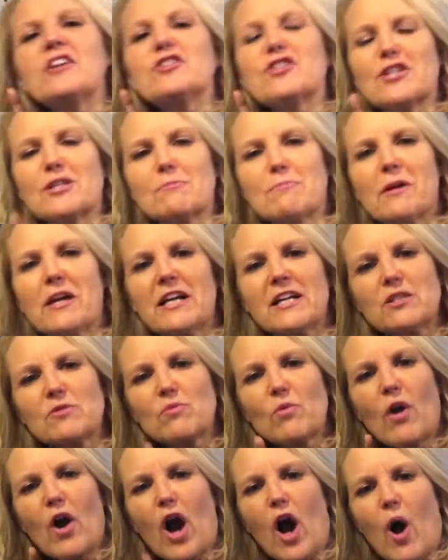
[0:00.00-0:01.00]
just because
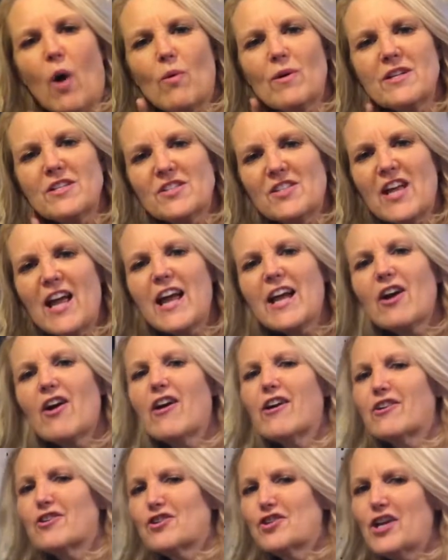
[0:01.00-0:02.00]
we're always saying
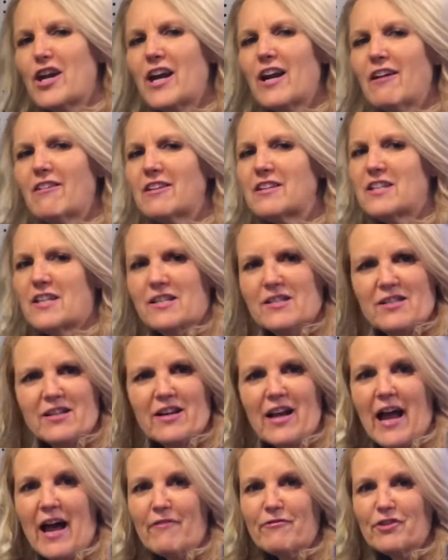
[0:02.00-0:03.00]
on our channel it doesn't
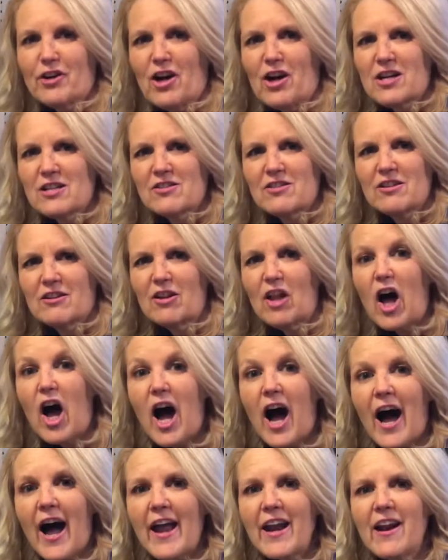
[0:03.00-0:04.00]
have to cost a
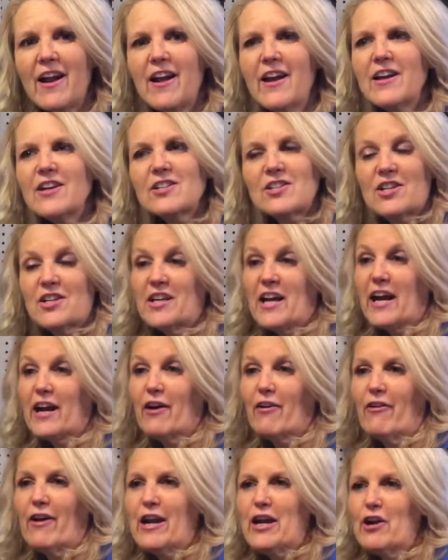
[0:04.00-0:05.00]
lot to
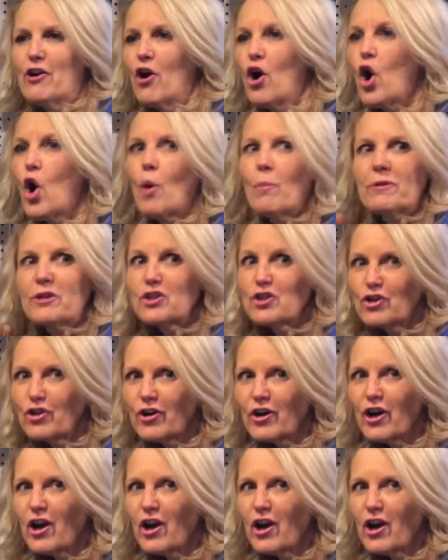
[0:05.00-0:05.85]
decorate your home, it shouldn't